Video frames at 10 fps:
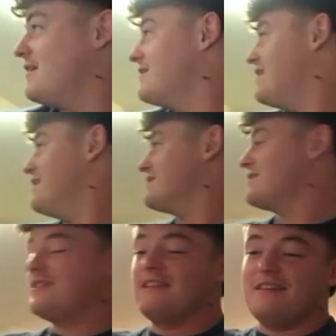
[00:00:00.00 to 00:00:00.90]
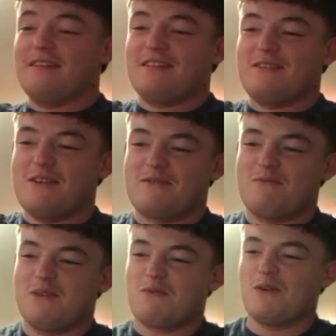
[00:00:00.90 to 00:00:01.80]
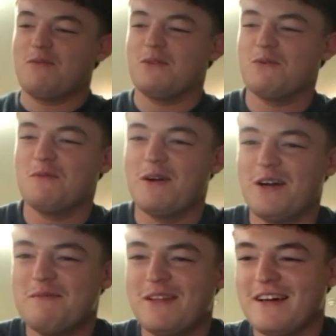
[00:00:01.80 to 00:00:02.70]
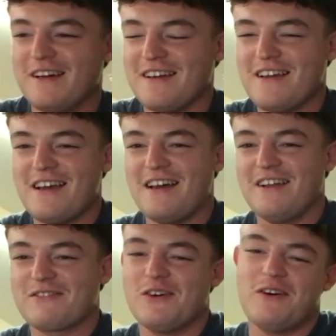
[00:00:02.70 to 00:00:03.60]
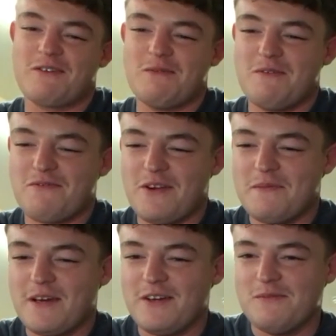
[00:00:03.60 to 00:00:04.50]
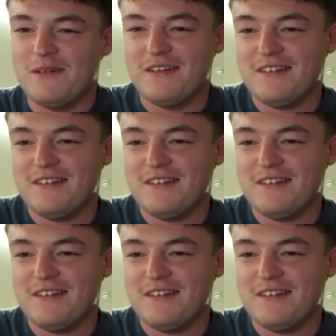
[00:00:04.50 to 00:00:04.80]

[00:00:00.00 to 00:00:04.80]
it's actually there's one up on the wall behind me there. I've got one framed at home. Yeah.